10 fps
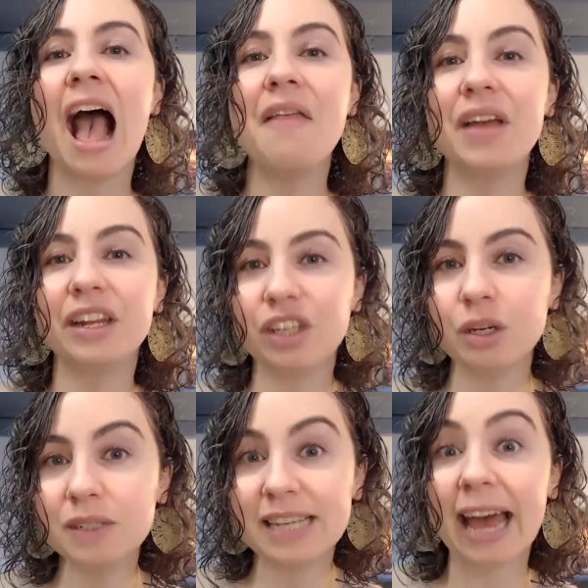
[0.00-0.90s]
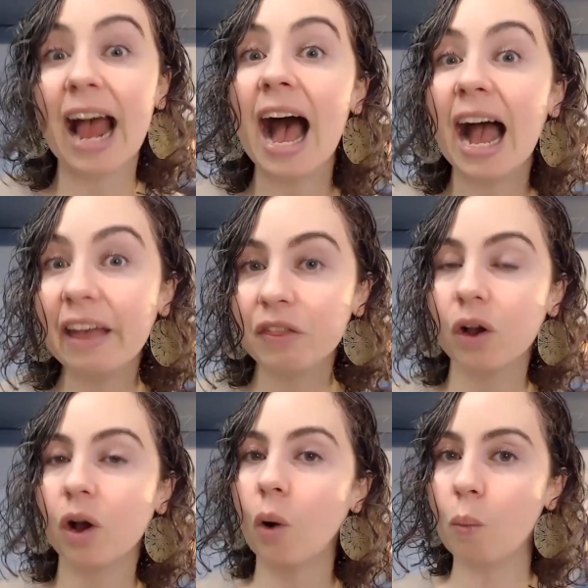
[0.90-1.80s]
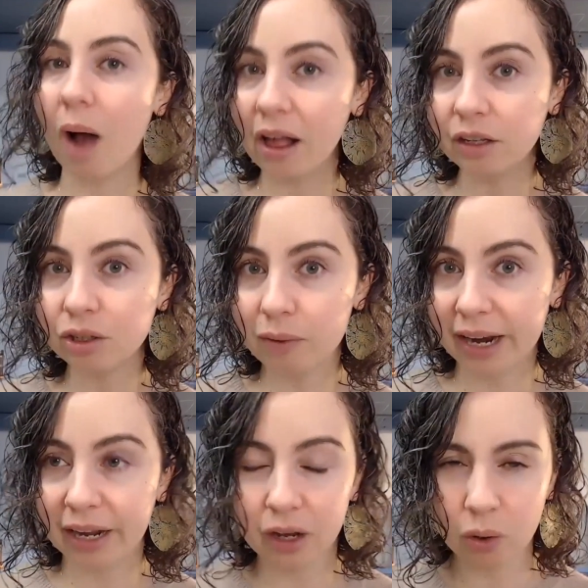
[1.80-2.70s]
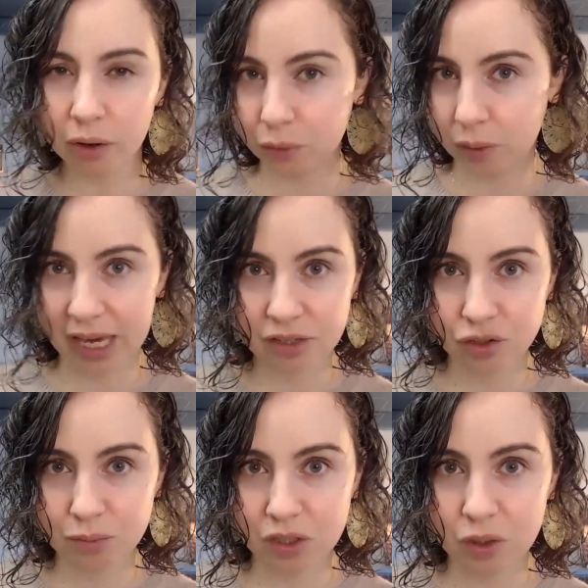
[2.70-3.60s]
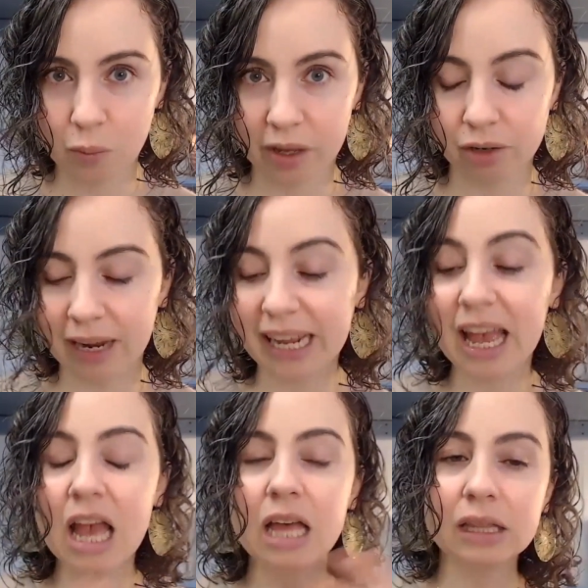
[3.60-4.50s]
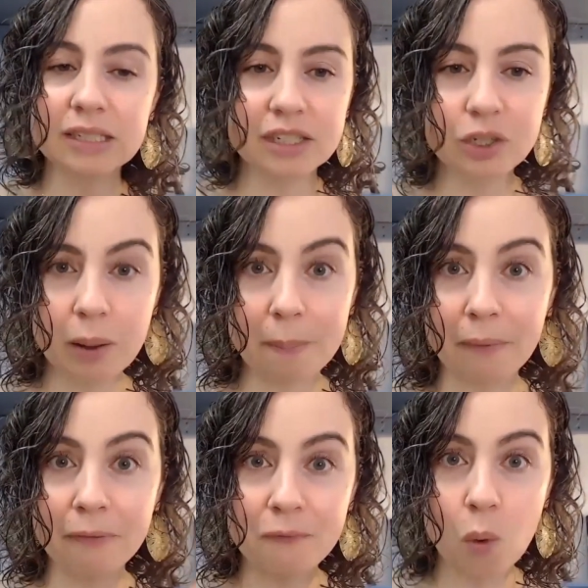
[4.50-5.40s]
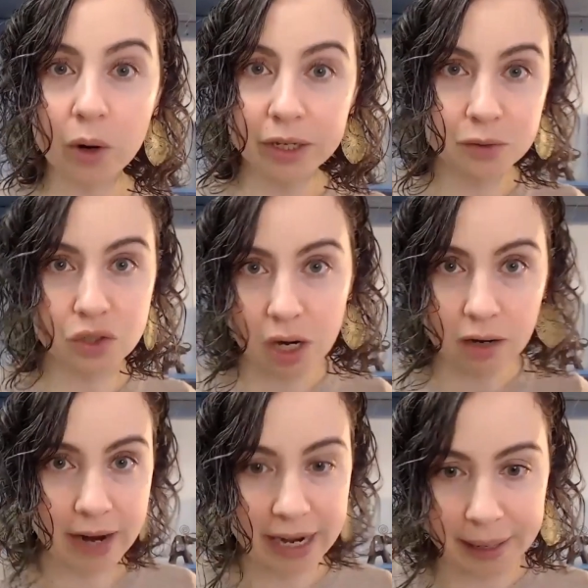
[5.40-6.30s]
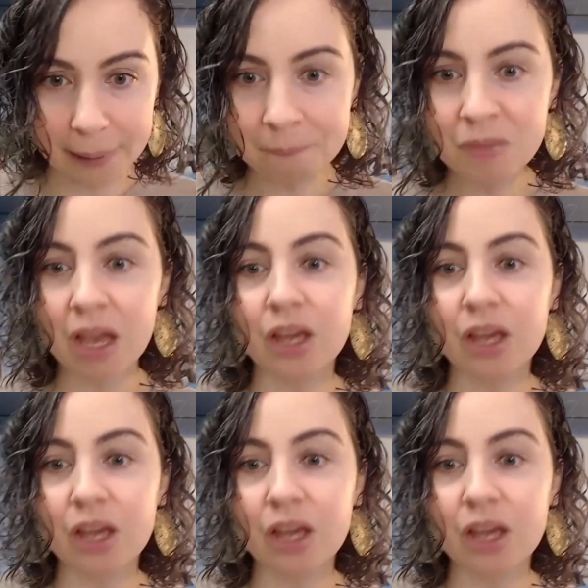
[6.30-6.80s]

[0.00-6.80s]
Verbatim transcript: And then use that either while you're writing, or if you can't do music while you're writing, listen to it before you start writing.